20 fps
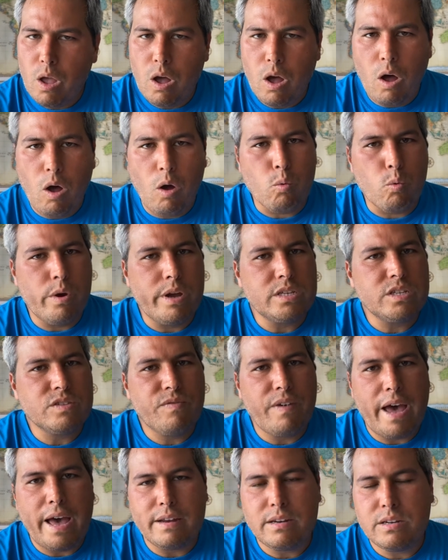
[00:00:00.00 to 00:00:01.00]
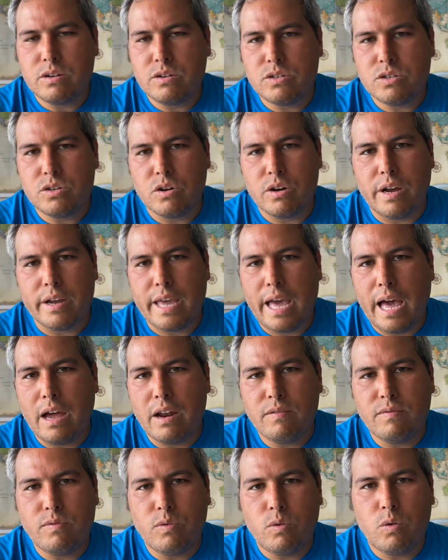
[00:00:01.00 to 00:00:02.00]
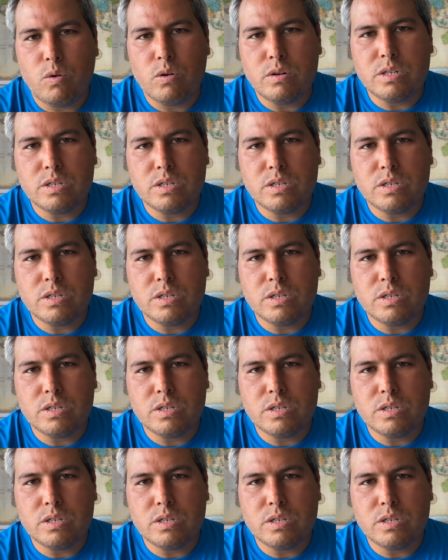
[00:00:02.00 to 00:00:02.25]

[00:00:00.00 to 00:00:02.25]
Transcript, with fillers: all risk factors are accounted for,